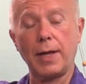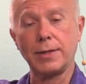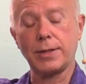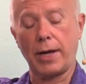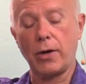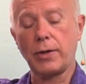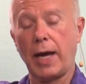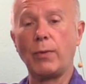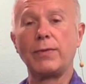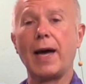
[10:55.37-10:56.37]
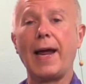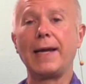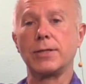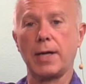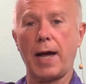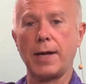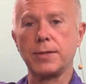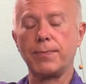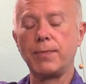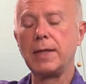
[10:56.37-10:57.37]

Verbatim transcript: and say, okay, we've got eight slots.